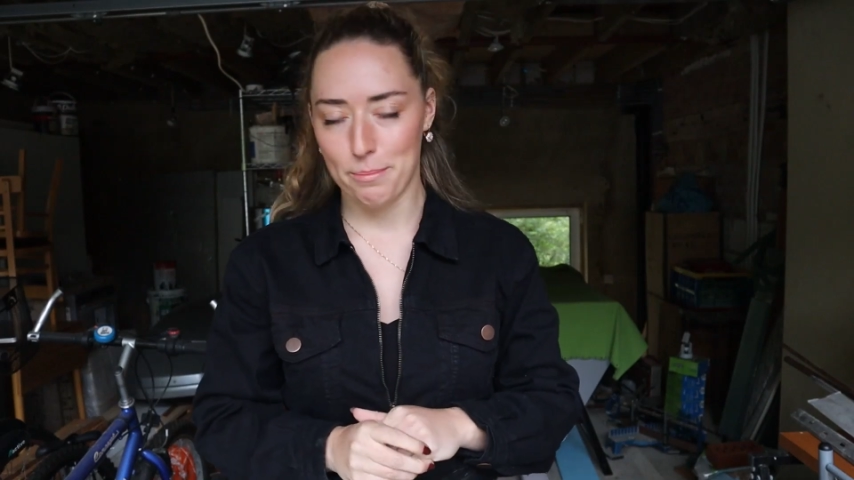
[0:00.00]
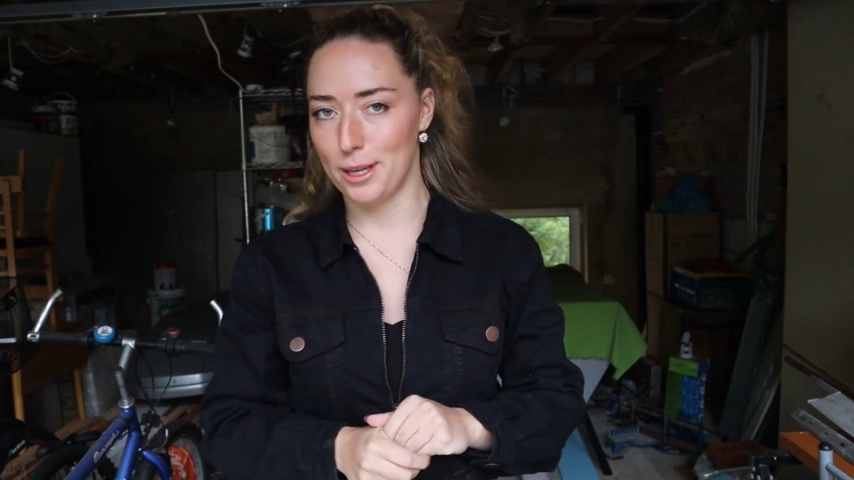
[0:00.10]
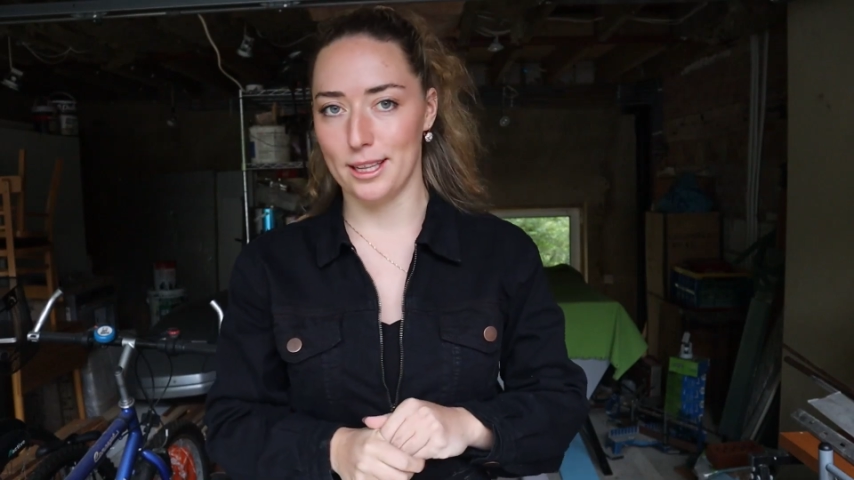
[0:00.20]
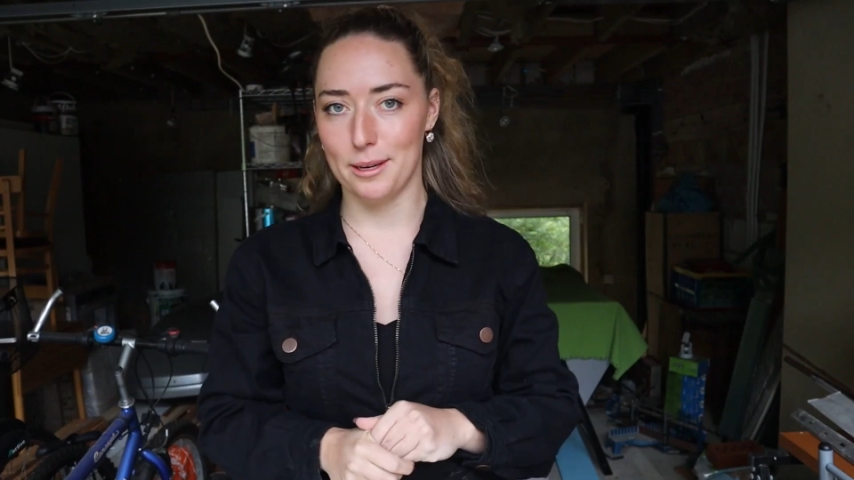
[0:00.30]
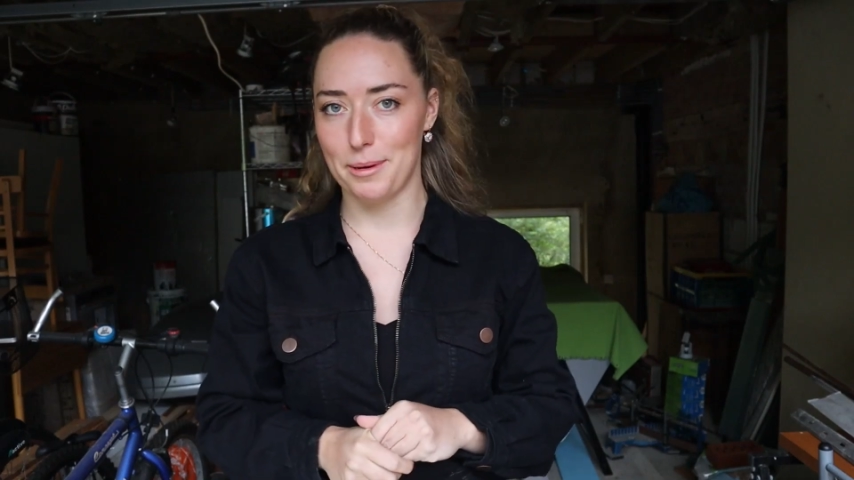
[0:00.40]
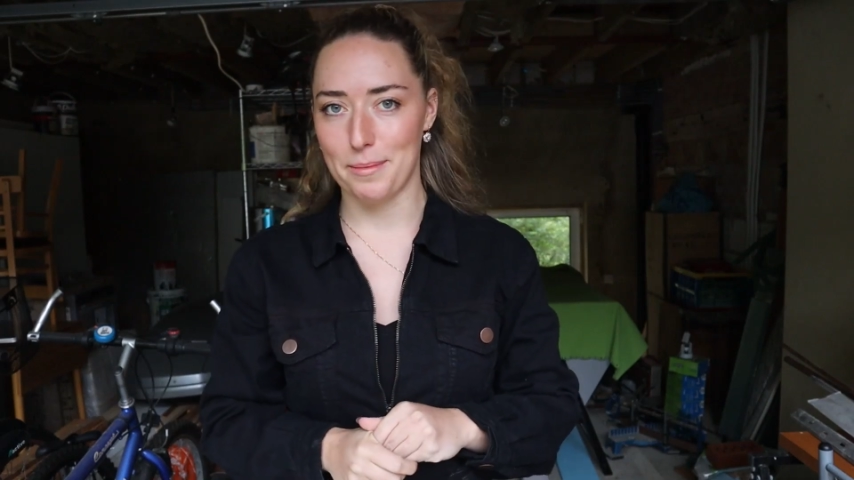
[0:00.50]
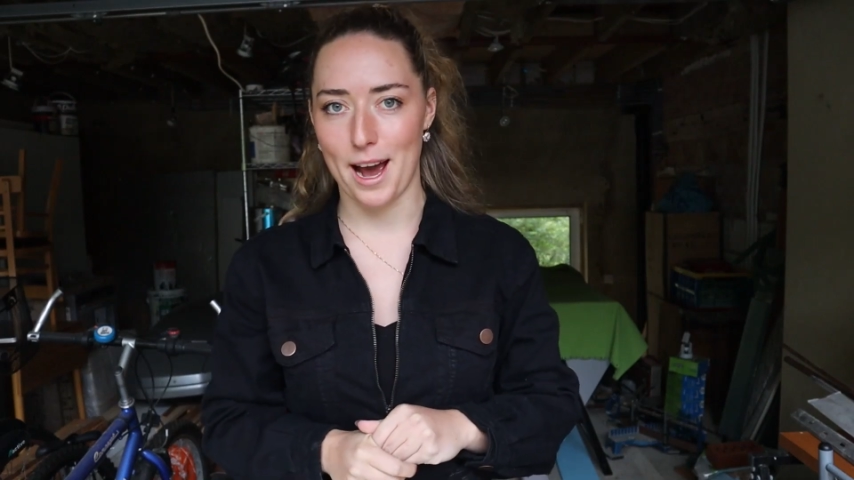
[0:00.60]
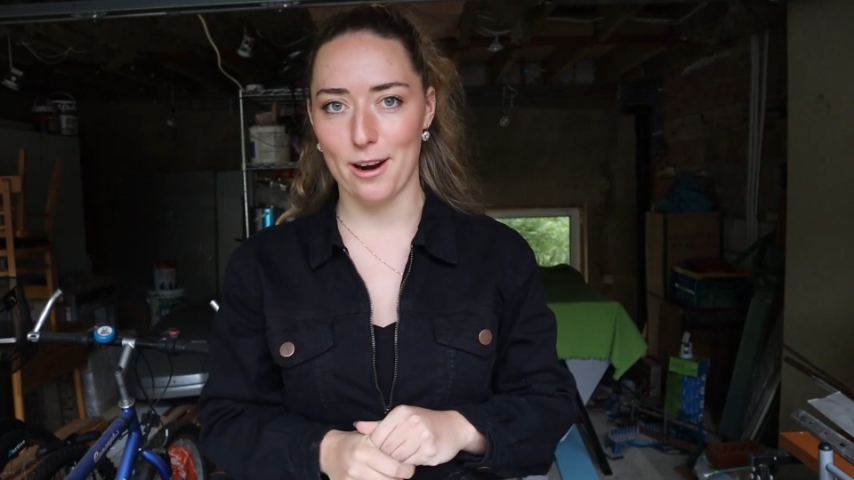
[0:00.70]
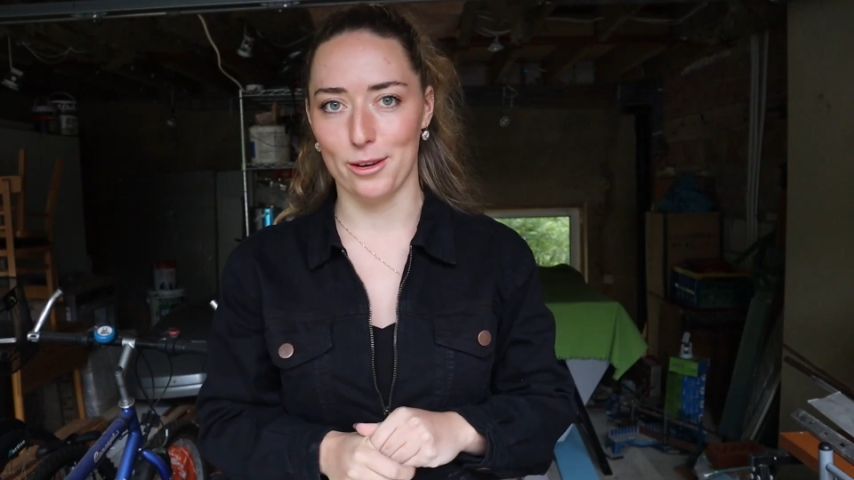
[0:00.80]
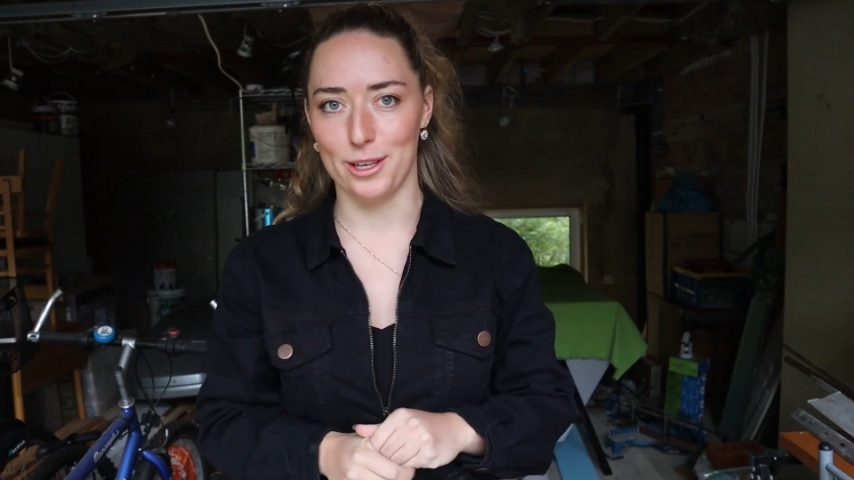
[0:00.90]
put a little bit
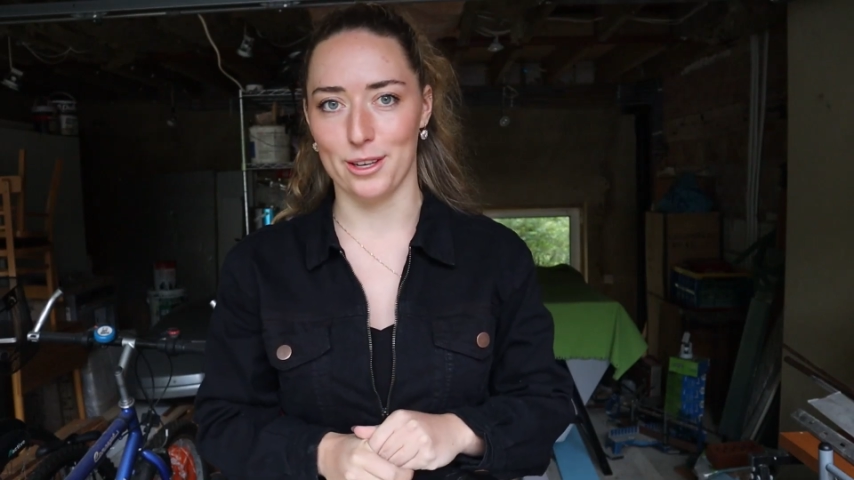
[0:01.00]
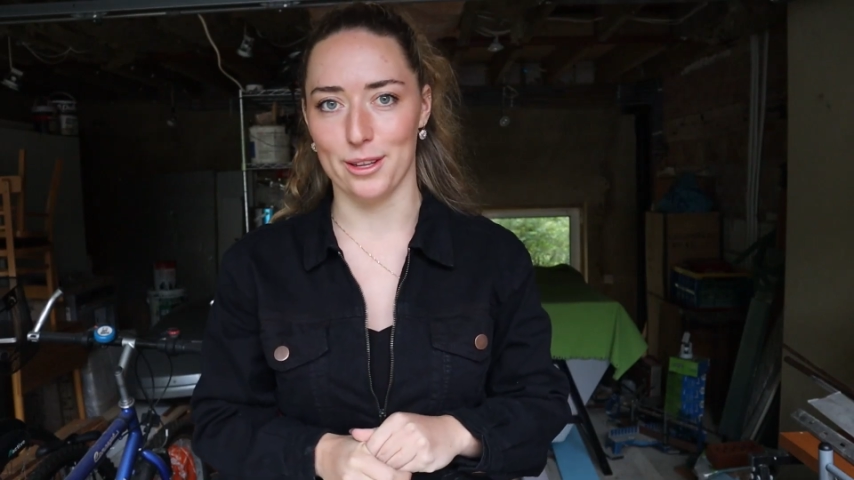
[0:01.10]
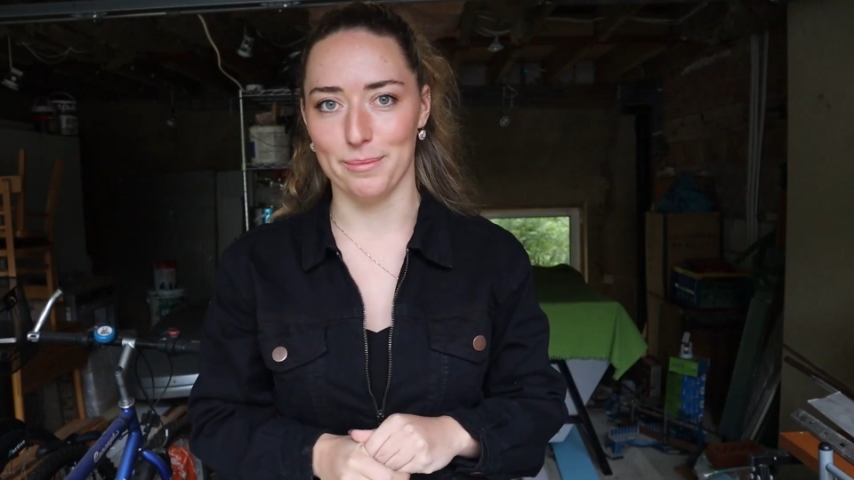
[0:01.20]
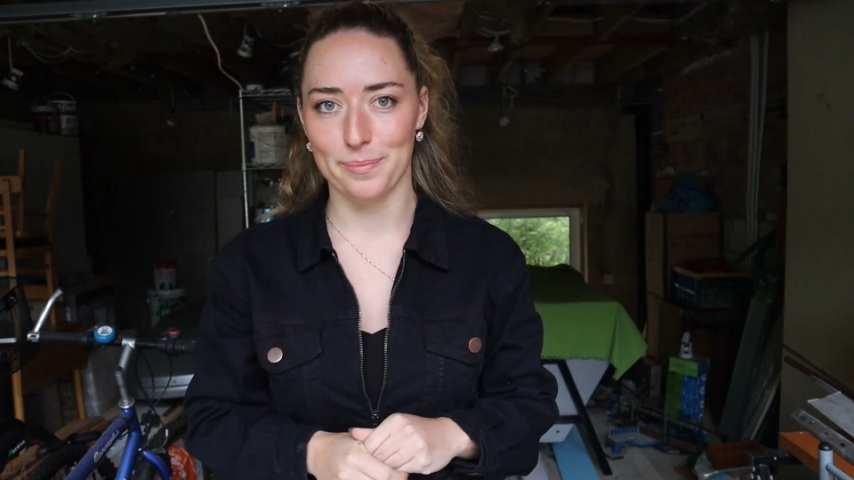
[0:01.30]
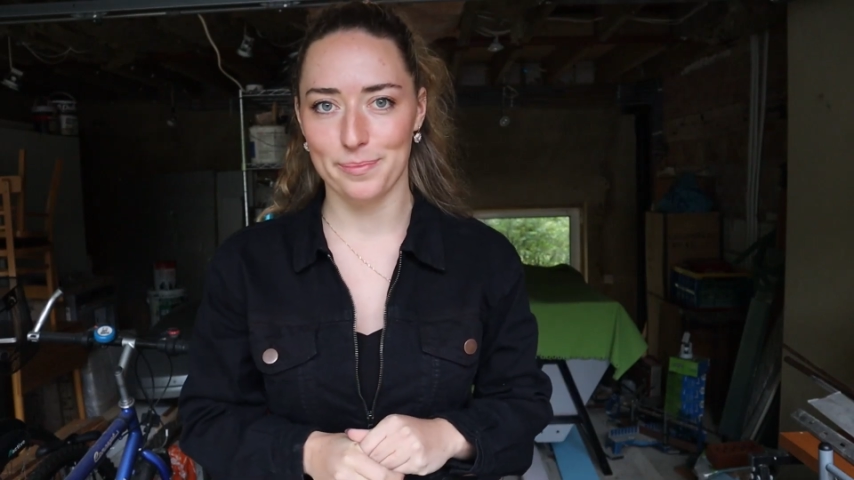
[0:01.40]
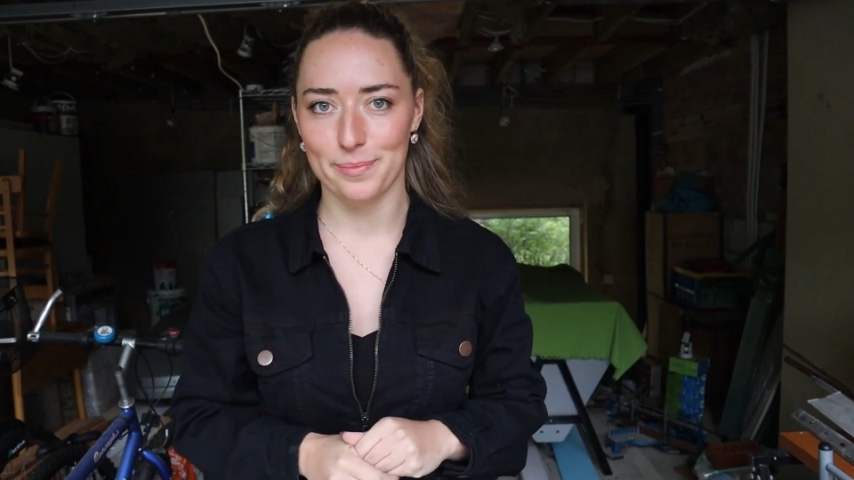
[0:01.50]
of paraloid on them.